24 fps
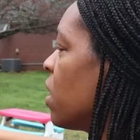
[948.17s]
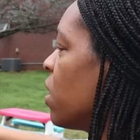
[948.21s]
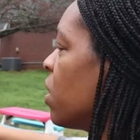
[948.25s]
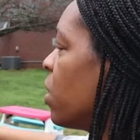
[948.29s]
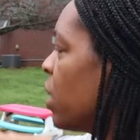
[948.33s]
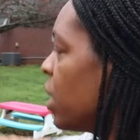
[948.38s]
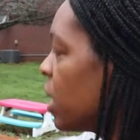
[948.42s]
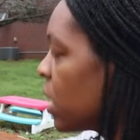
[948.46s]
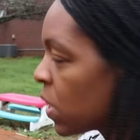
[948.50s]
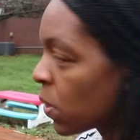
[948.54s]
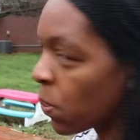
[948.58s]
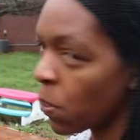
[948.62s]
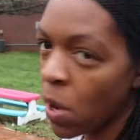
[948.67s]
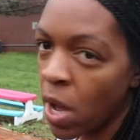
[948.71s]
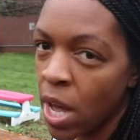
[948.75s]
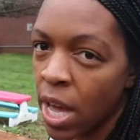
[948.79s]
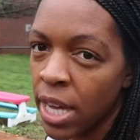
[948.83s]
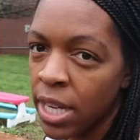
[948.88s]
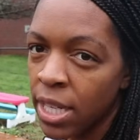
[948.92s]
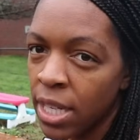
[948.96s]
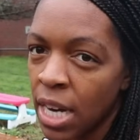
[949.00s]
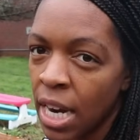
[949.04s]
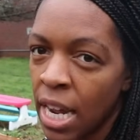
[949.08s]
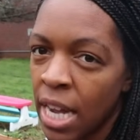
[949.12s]
This
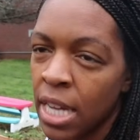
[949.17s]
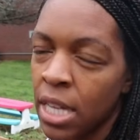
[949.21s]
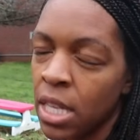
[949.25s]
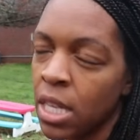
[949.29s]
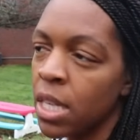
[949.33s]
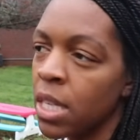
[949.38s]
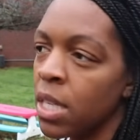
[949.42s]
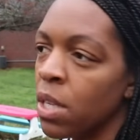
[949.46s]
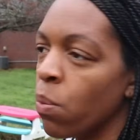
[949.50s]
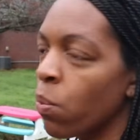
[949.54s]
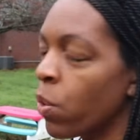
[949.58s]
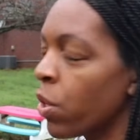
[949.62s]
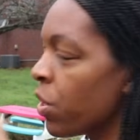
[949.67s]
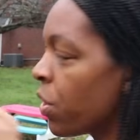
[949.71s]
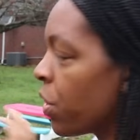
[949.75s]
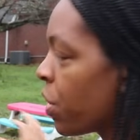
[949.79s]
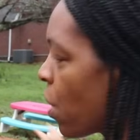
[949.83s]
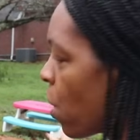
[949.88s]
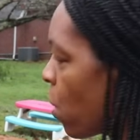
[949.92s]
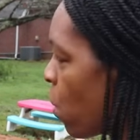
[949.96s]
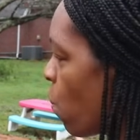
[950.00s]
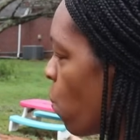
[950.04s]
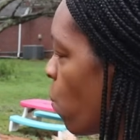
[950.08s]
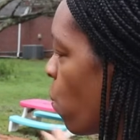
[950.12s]
one is
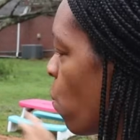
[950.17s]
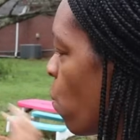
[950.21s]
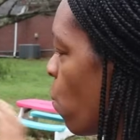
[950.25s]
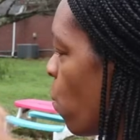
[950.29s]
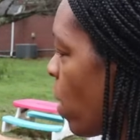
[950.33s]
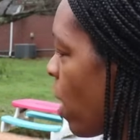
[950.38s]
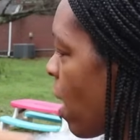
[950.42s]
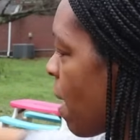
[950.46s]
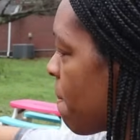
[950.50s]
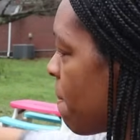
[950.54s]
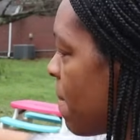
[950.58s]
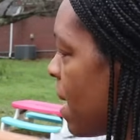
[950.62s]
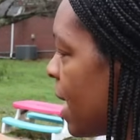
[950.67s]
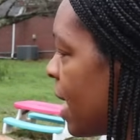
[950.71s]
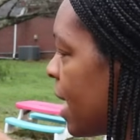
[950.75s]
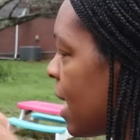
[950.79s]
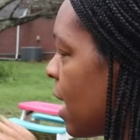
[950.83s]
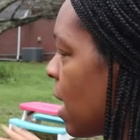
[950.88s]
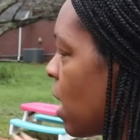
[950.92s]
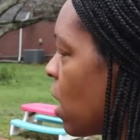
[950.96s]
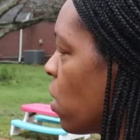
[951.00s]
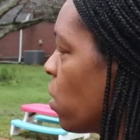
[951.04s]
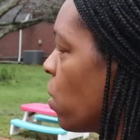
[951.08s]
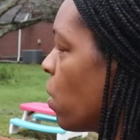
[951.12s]
where I'm
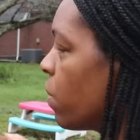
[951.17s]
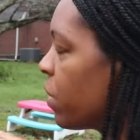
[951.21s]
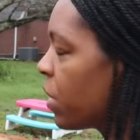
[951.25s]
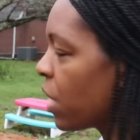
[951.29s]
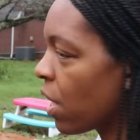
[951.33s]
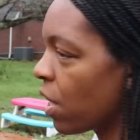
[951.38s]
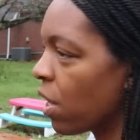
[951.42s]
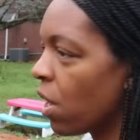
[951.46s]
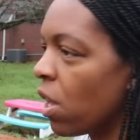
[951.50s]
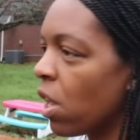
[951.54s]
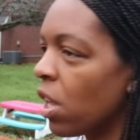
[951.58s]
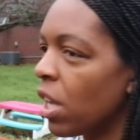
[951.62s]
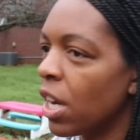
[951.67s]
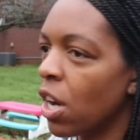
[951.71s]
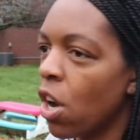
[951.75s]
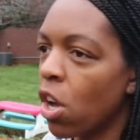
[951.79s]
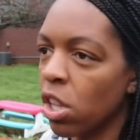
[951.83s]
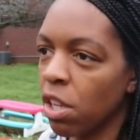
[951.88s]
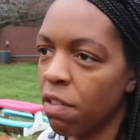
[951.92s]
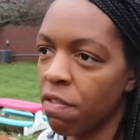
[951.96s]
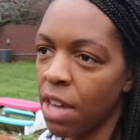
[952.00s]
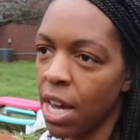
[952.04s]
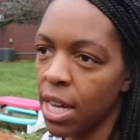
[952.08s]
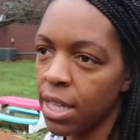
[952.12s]
making our low tunnel and
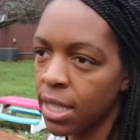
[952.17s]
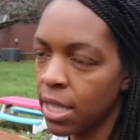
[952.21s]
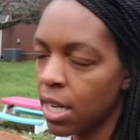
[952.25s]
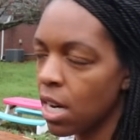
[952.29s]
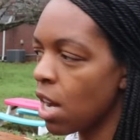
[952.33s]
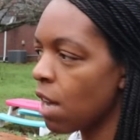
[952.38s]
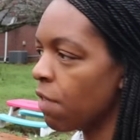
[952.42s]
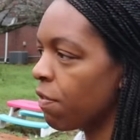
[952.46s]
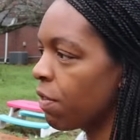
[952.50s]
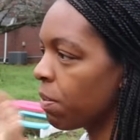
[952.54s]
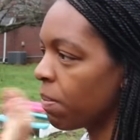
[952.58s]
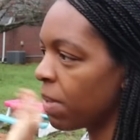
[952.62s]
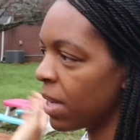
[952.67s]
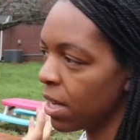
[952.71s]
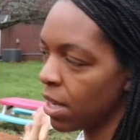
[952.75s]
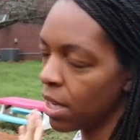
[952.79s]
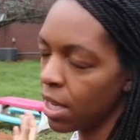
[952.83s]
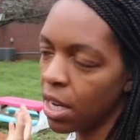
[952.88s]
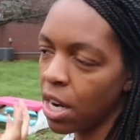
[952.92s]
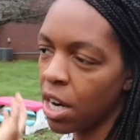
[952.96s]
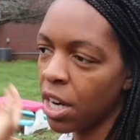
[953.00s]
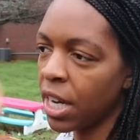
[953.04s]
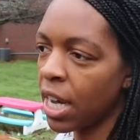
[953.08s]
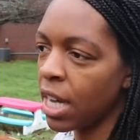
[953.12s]
all of that stuff, and
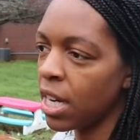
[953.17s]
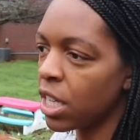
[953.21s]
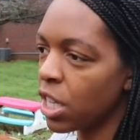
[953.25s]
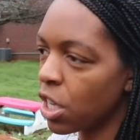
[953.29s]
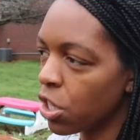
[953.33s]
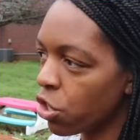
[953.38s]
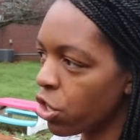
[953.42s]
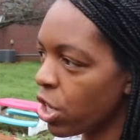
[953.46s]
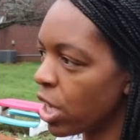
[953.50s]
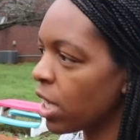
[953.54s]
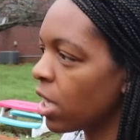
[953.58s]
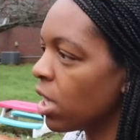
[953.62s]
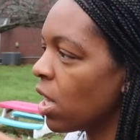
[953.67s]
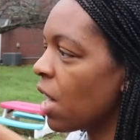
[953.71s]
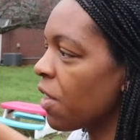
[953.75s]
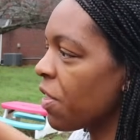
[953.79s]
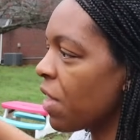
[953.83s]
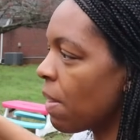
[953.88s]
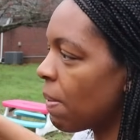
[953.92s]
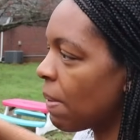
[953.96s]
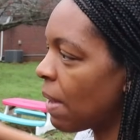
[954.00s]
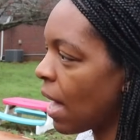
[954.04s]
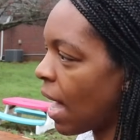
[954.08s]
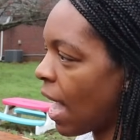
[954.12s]
we are getting our shade cloth
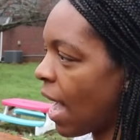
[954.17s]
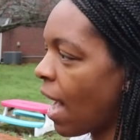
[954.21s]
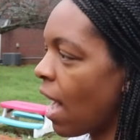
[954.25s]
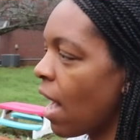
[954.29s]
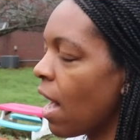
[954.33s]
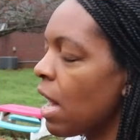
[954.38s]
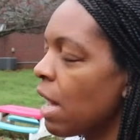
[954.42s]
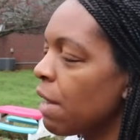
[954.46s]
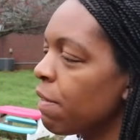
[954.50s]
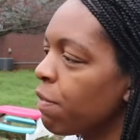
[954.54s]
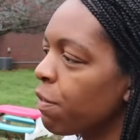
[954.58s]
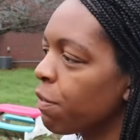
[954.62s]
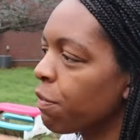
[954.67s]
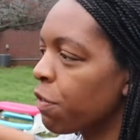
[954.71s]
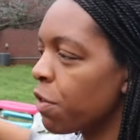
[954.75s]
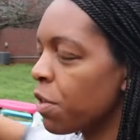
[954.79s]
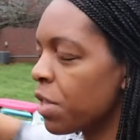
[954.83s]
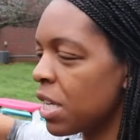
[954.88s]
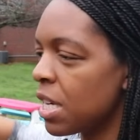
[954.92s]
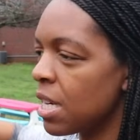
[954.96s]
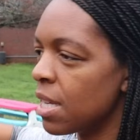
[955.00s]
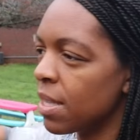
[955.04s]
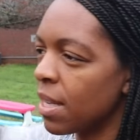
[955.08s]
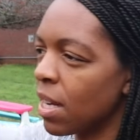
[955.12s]
that we'll have for
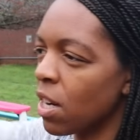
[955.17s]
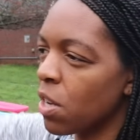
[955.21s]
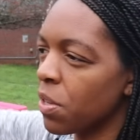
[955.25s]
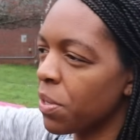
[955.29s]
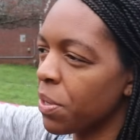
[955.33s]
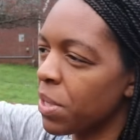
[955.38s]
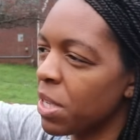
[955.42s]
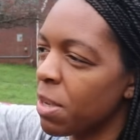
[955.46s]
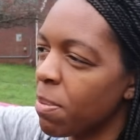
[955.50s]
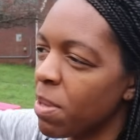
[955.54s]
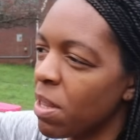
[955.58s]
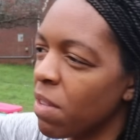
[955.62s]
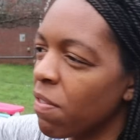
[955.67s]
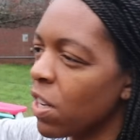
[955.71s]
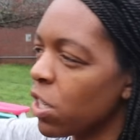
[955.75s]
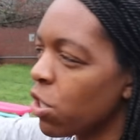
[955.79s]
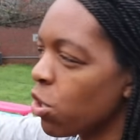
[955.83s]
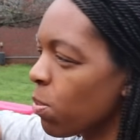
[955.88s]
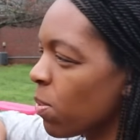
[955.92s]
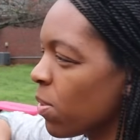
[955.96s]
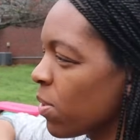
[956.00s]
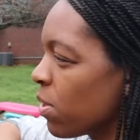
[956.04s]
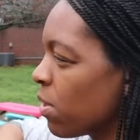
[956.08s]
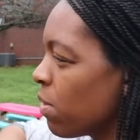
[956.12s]
these and also some of the
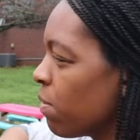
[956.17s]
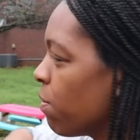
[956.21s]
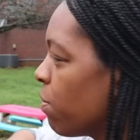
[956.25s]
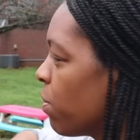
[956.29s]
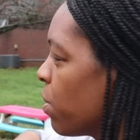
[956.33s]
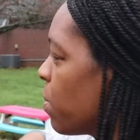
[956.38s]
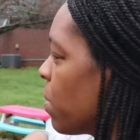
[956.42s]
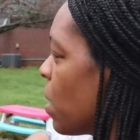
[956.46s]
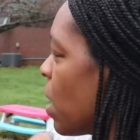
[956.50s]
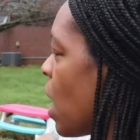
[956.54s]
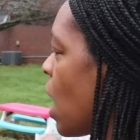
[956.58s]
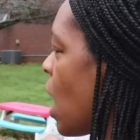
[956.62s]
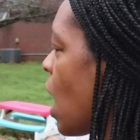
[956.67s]
vegetables and fruit